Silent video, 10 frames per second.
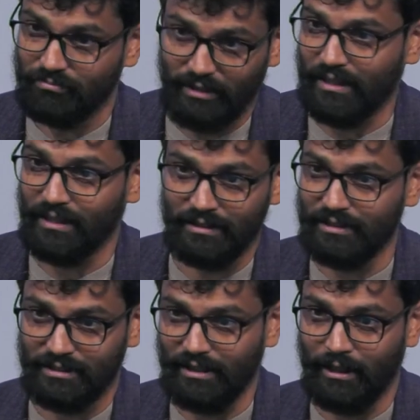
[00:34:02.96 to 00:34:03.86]
data
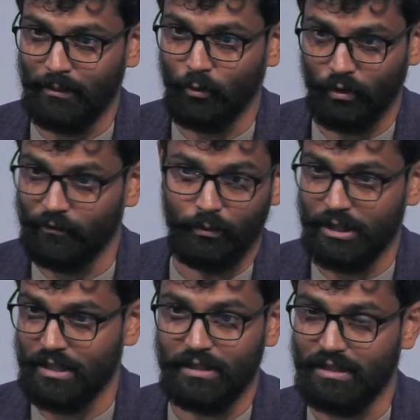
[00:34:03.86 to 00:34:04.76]
literacy anymore,
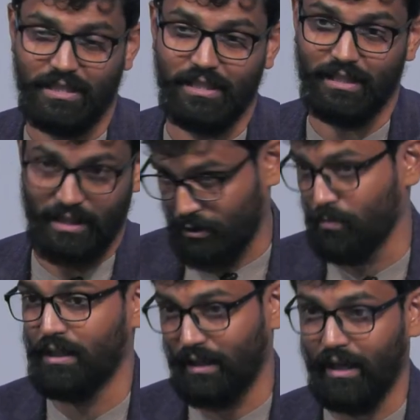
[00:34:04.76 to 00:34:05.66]
information literacy. It has to
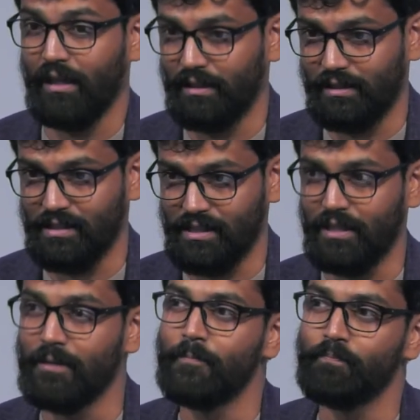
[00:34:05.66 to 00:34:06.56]
be AI literacy.